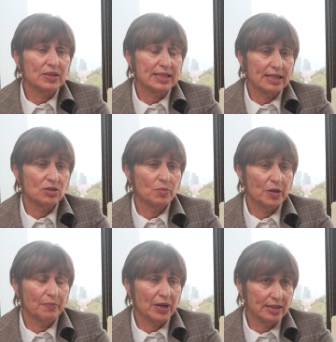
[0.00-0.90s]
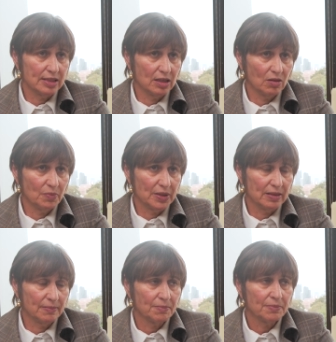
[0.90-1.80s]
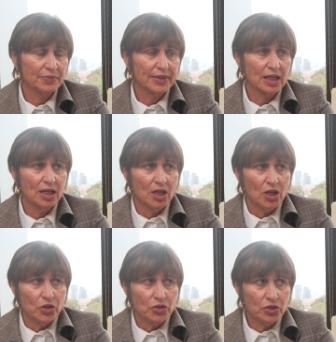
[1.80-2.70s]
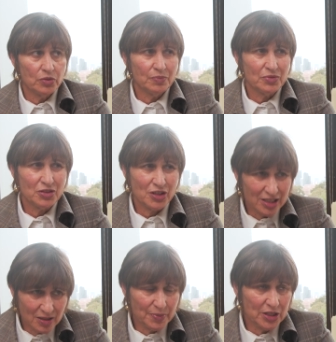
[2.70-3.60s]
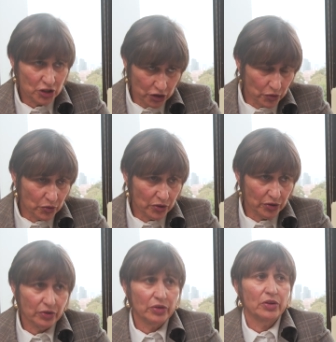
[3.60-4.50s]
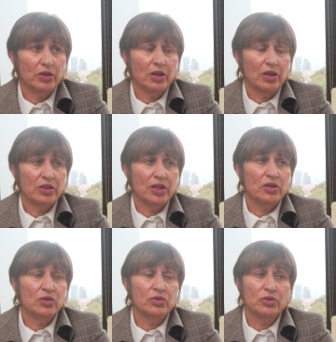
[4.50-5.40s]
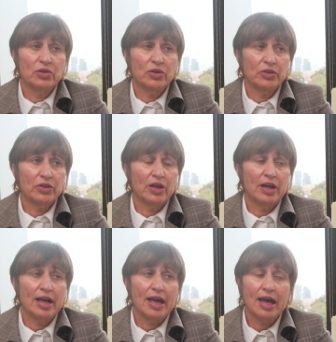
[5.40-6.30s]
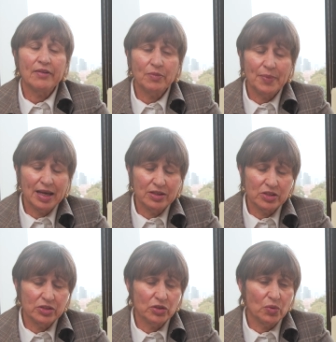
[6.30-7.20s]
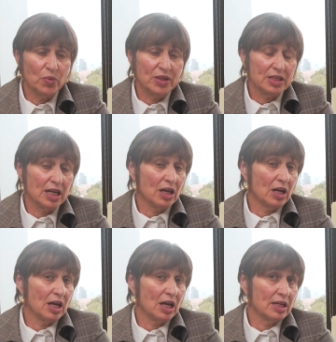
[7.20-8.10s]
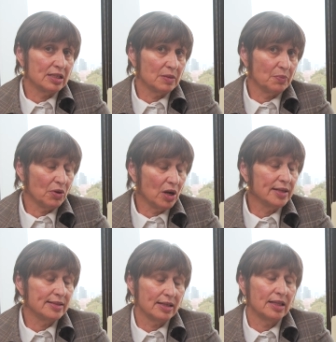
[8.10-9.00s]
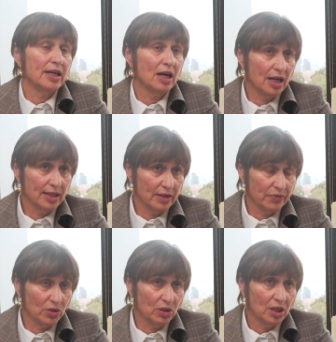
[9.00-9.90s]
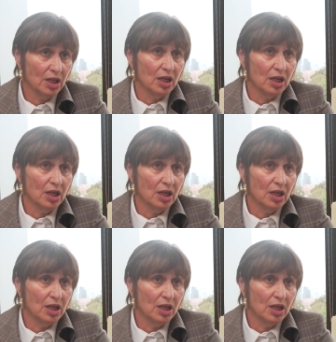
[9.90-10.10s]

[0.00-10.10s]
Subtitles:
with sex hormone binding globulin, to just be sure that you do not have a patient with a surprisingly high level